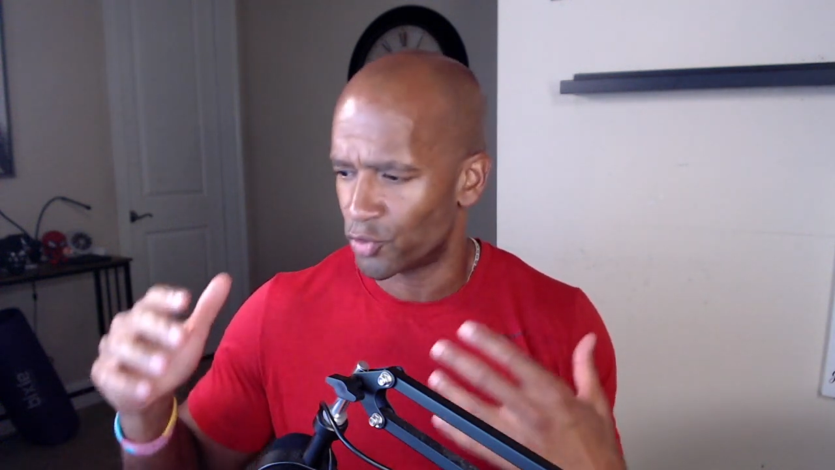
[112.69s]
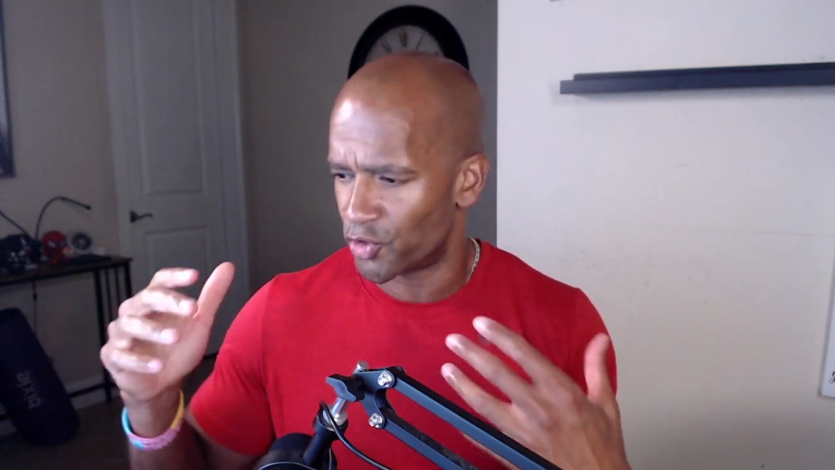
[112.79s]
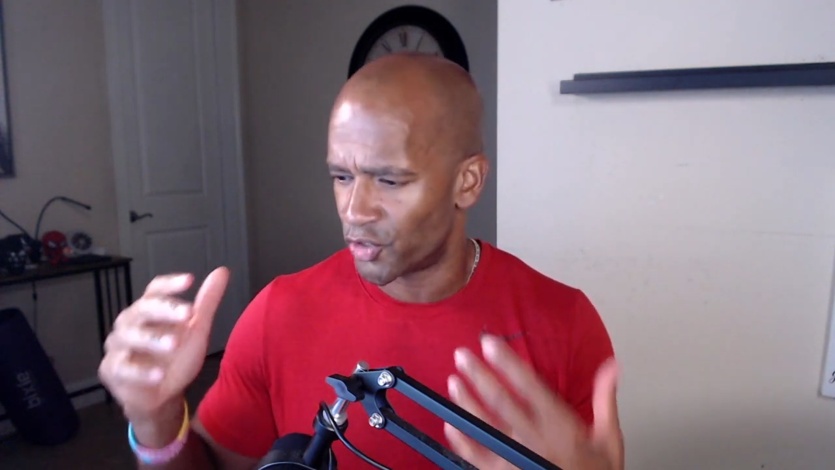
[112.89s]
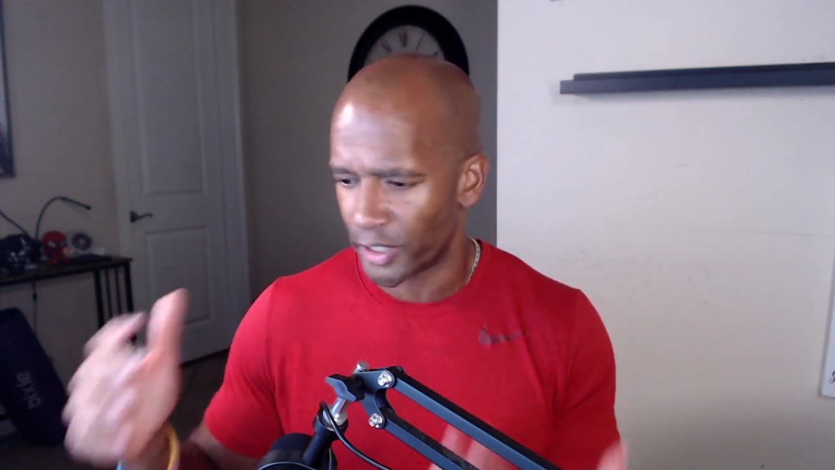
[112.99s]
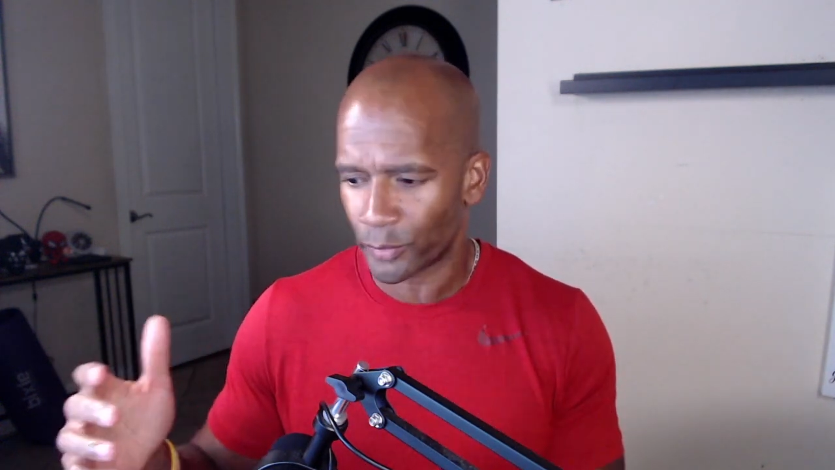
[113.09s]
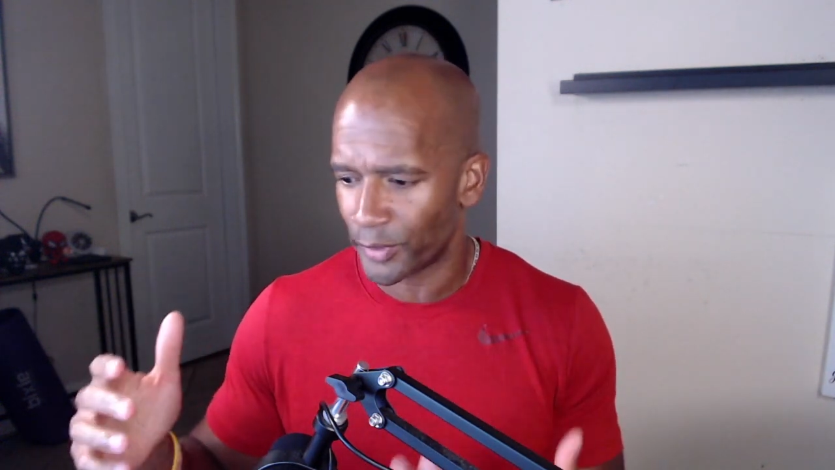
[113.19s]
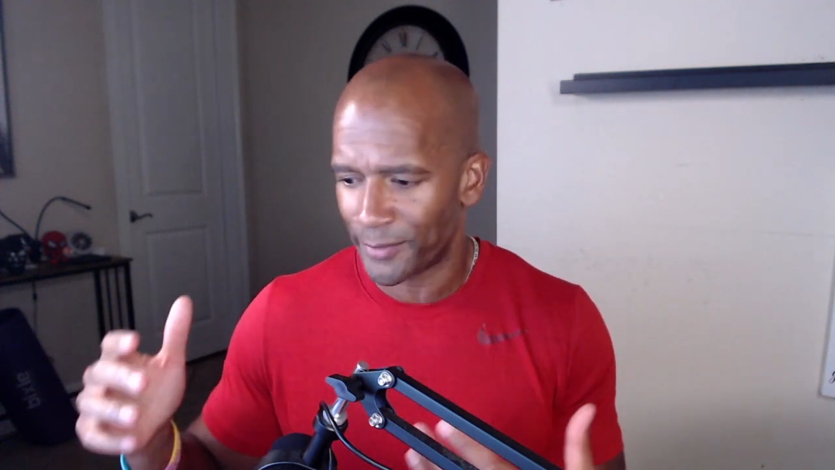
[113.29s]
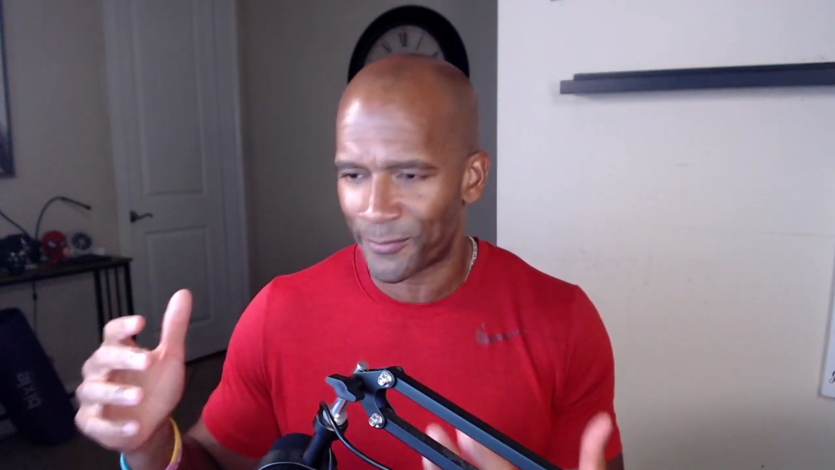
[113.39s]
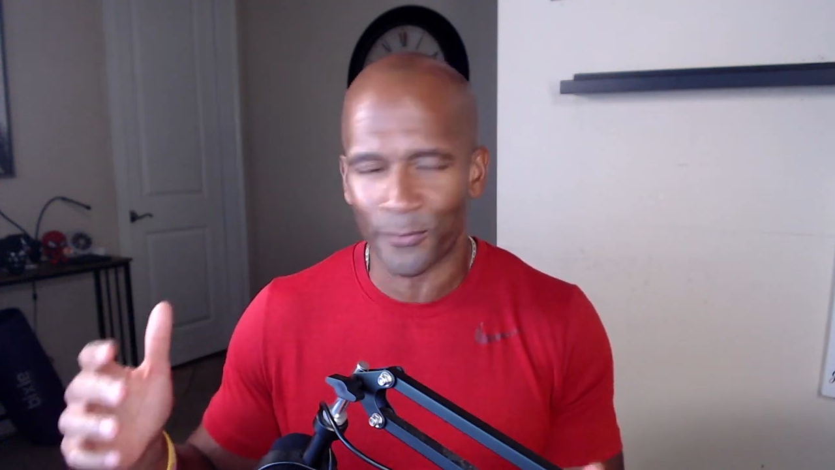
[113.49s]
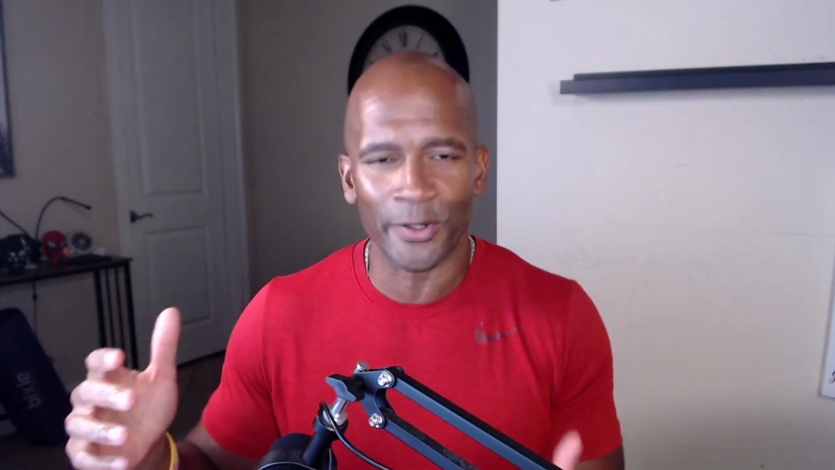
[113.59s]
jittery
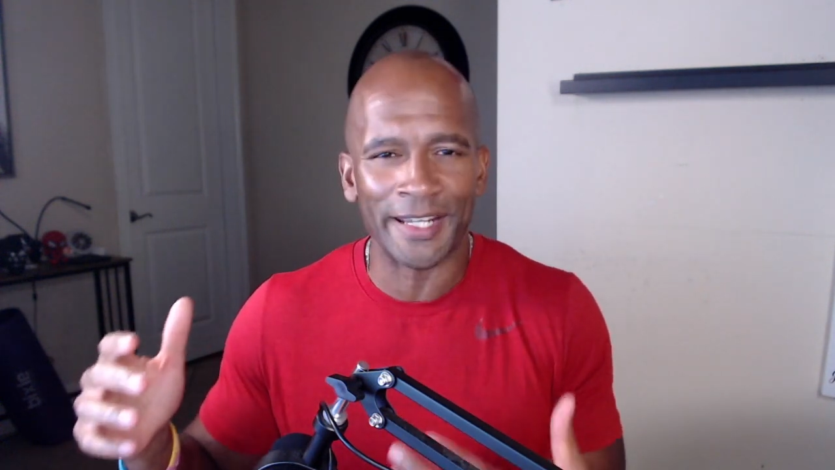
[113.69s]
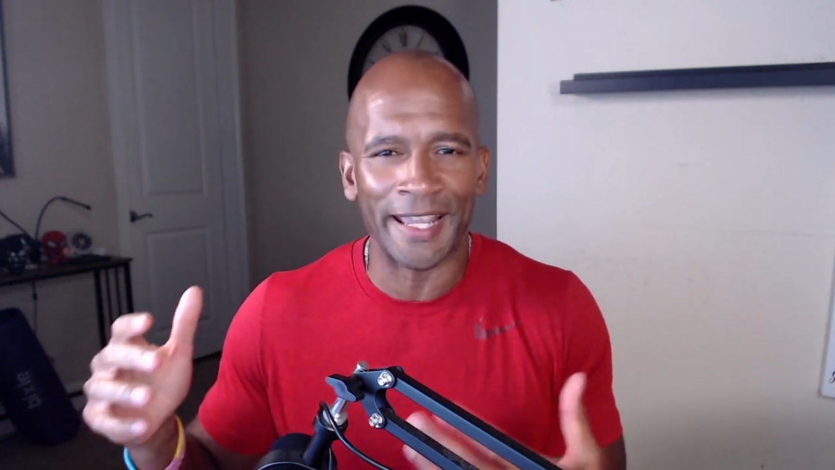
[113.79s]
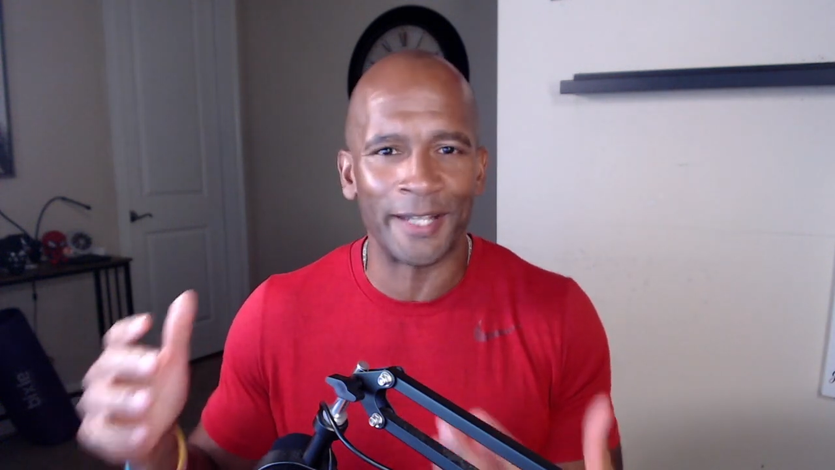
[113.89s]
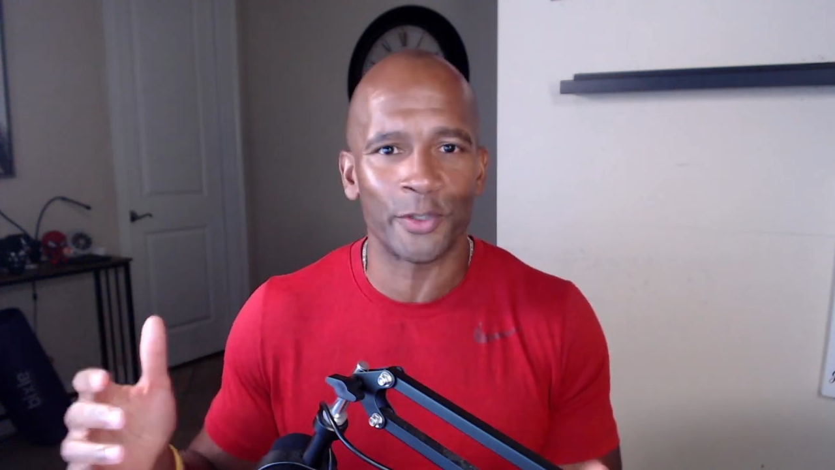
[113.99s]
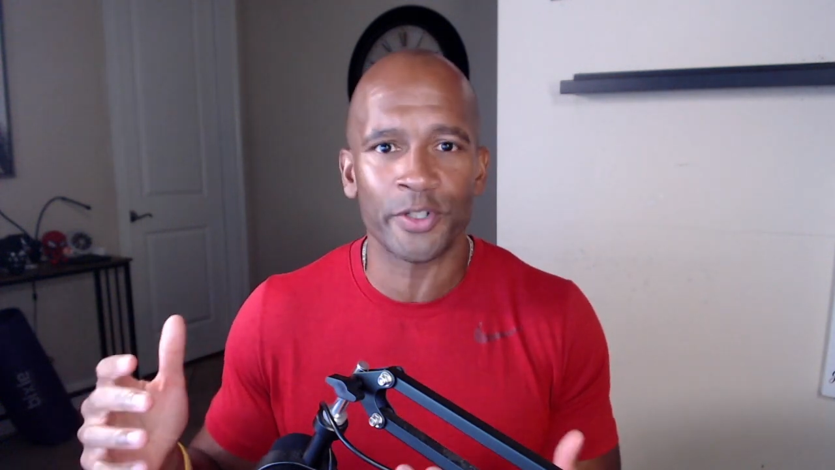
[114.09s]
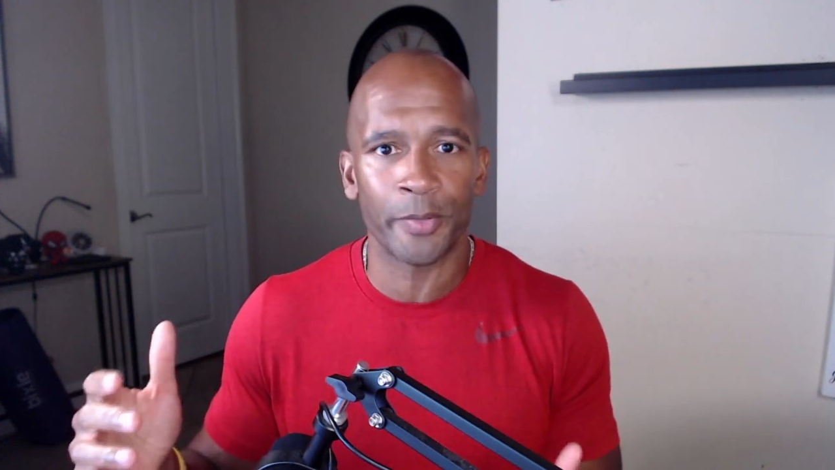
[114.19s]
free energy